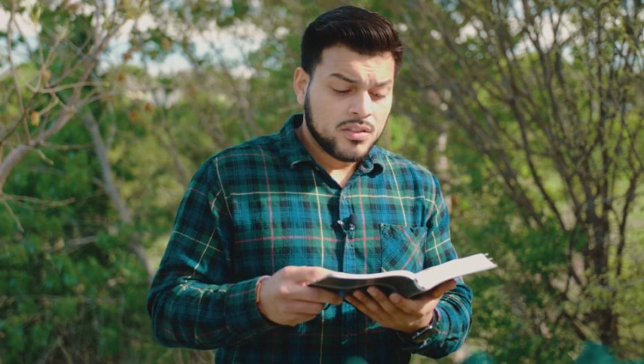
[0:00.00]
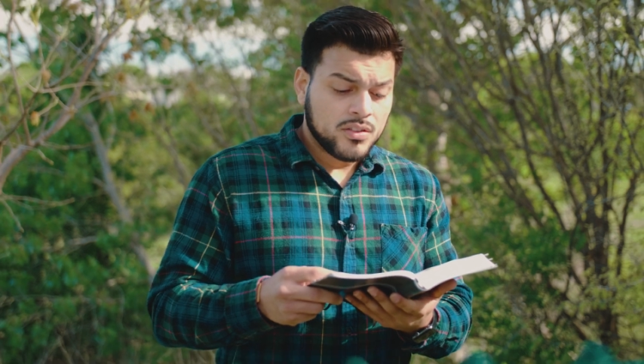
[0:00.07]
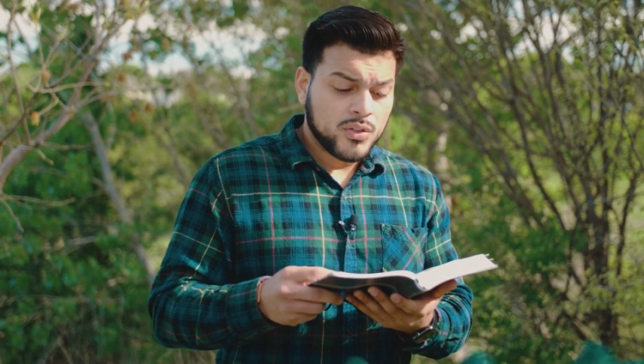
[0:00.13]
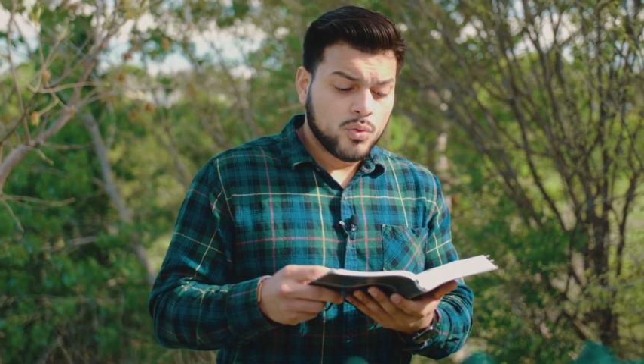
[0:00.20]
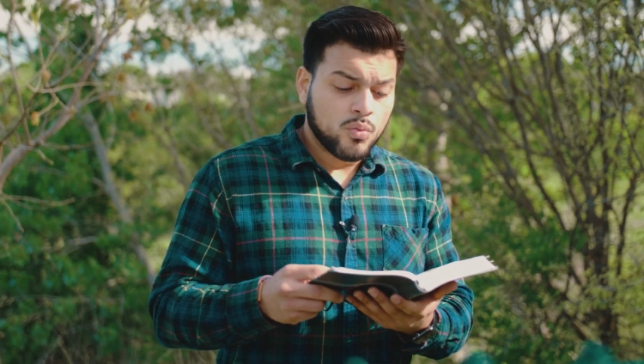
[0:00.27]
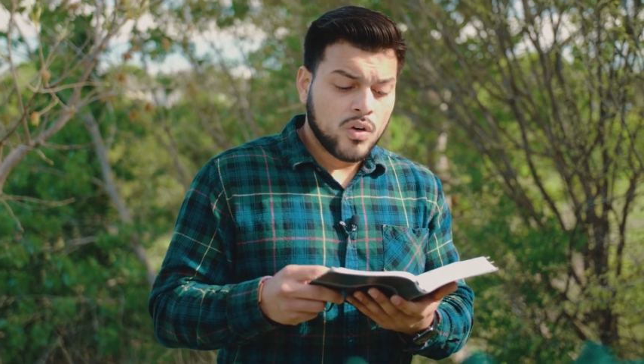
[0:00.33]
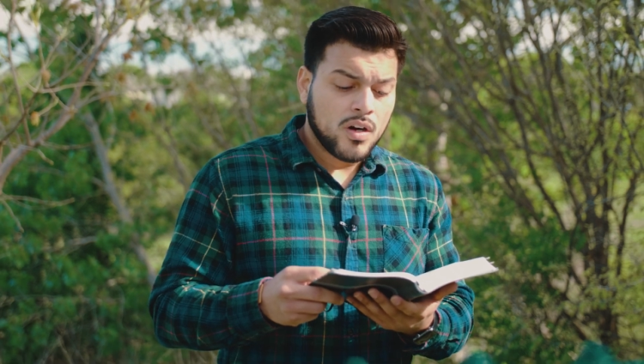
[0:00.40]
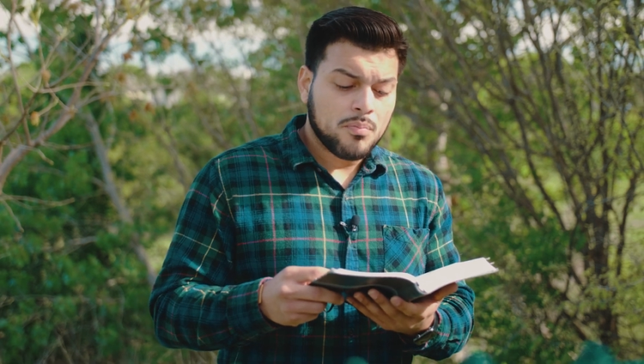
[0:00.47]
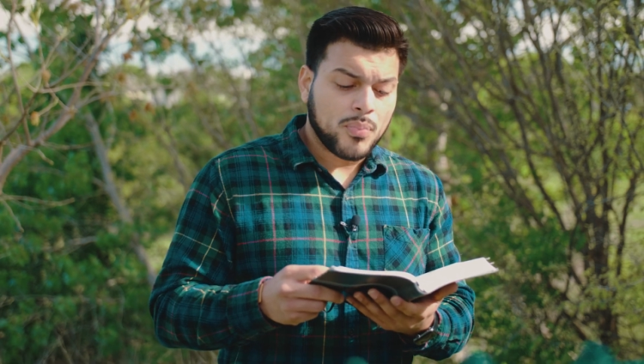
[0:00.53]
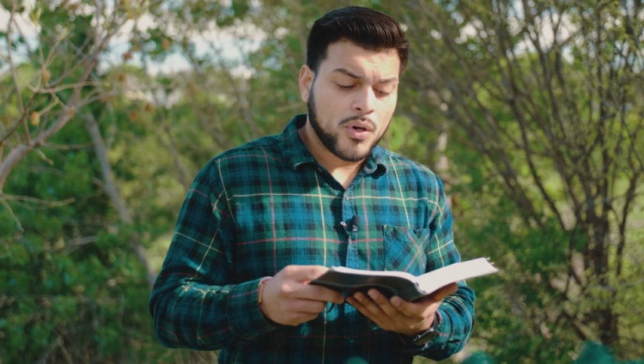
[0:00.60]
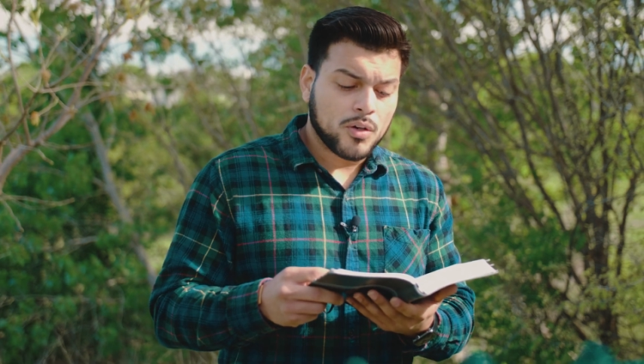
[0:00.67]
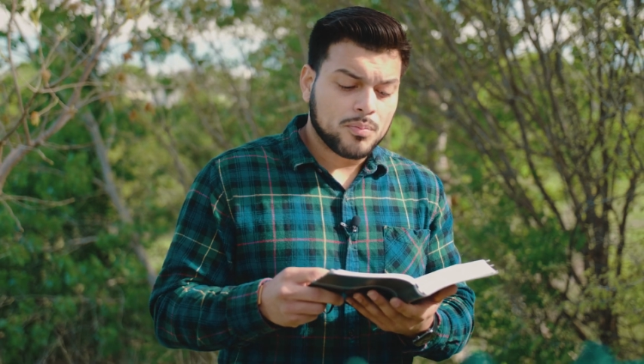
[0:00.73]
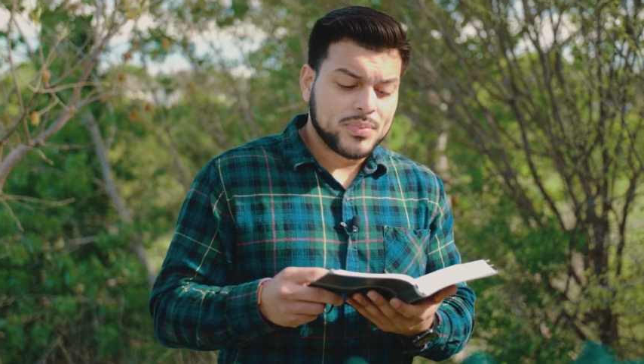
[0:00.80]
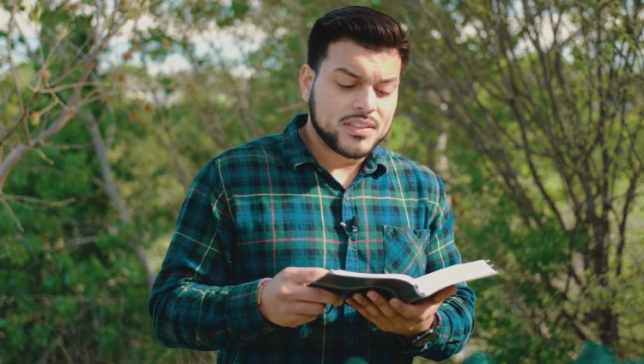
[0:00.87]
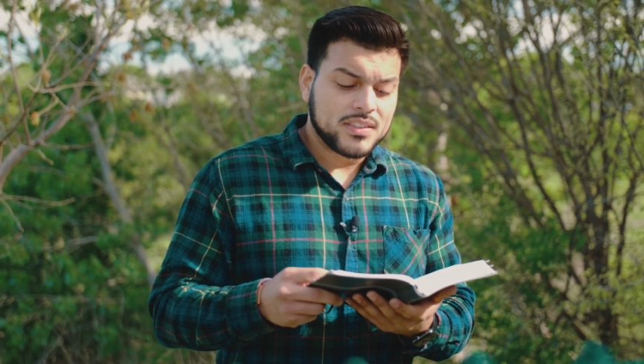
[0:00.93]
knew what
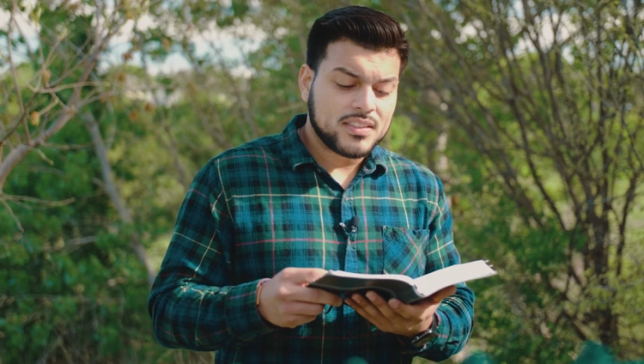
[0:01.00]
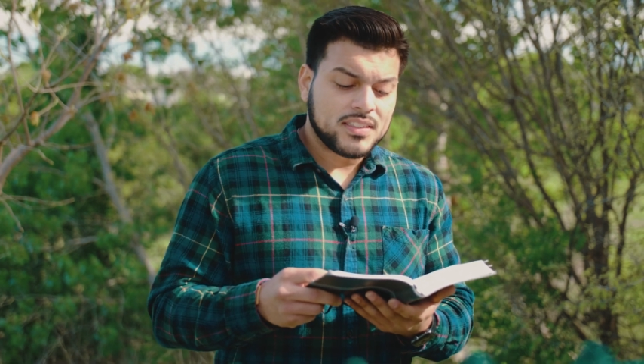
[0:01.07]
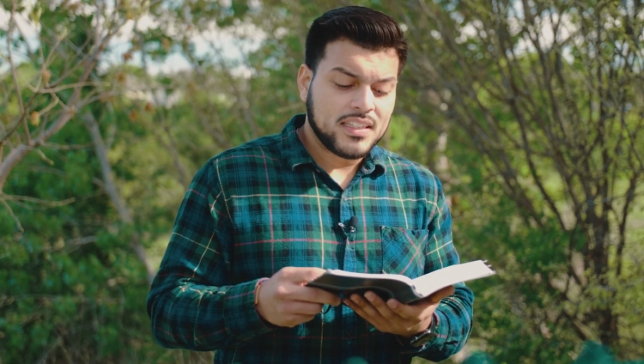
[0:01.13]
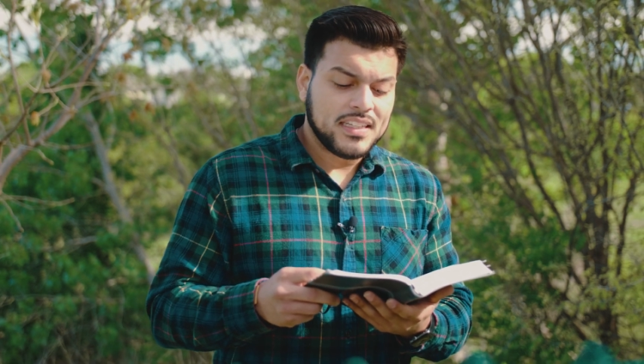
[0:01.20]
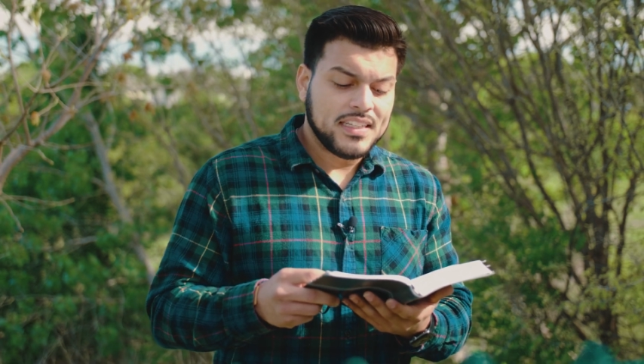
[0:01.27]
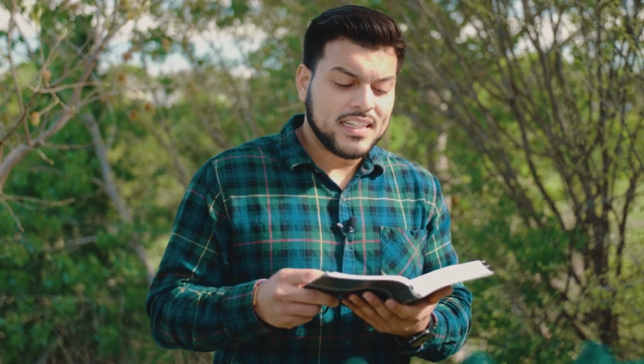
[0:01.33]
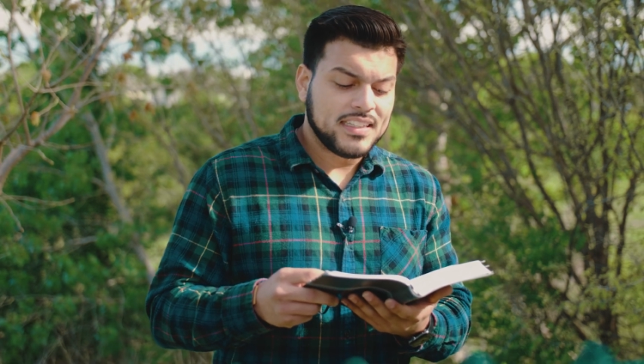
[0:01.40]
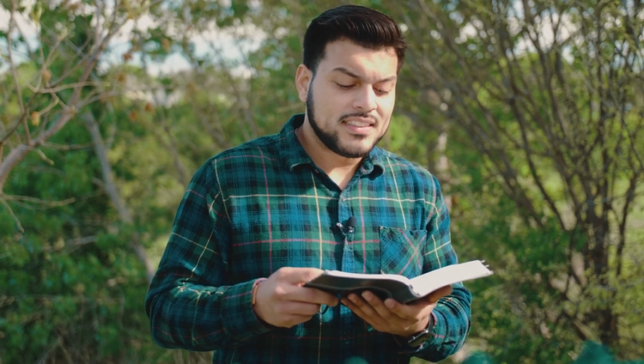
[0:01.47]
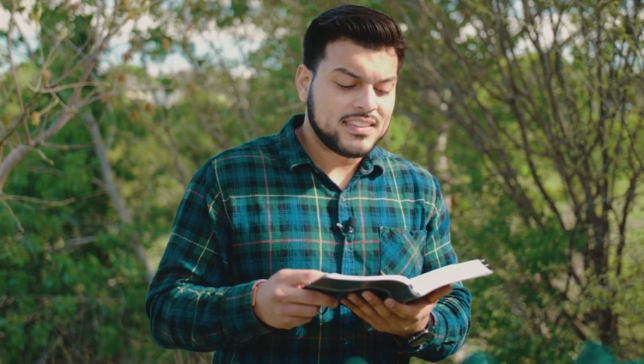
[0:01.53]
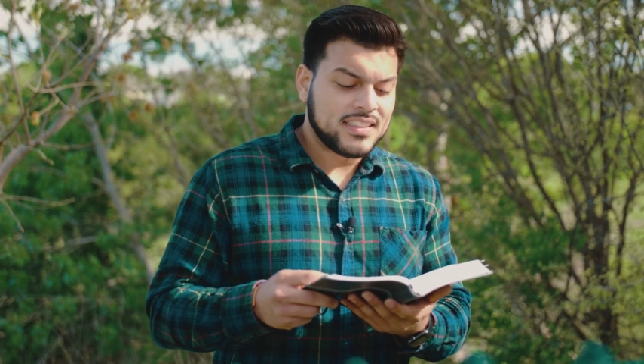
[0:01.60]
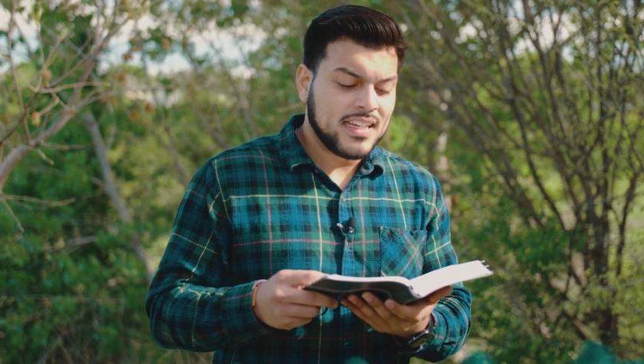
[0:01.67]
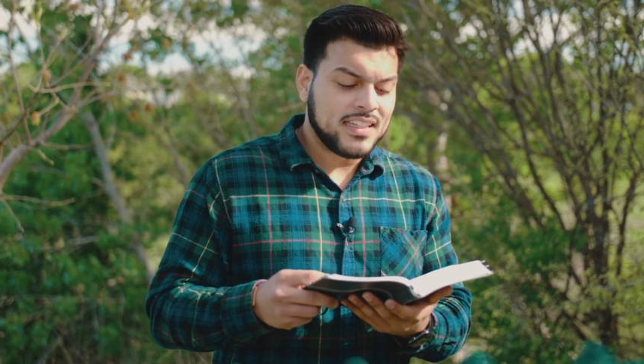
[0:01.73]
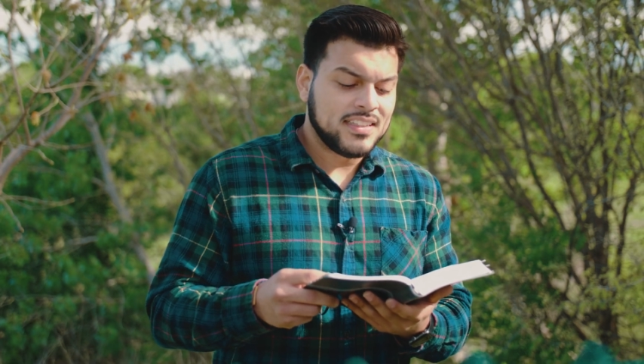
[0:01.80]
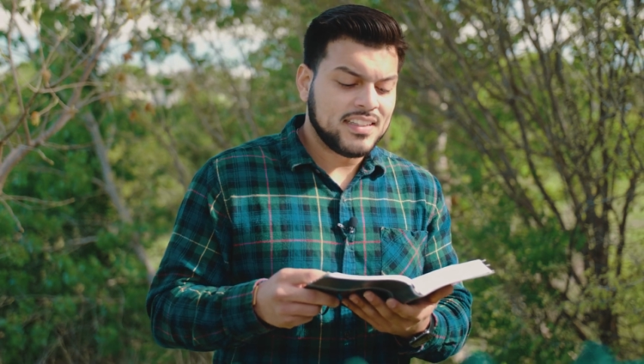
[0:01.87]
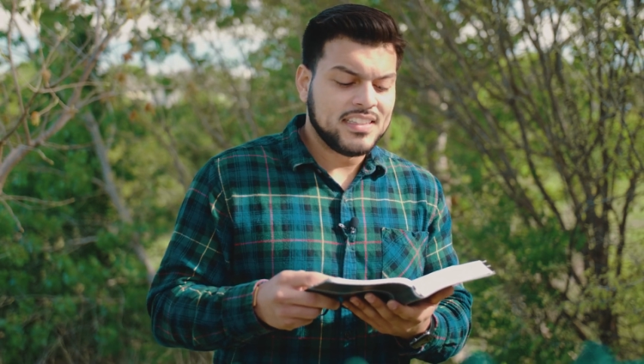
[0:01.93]
purpose he had said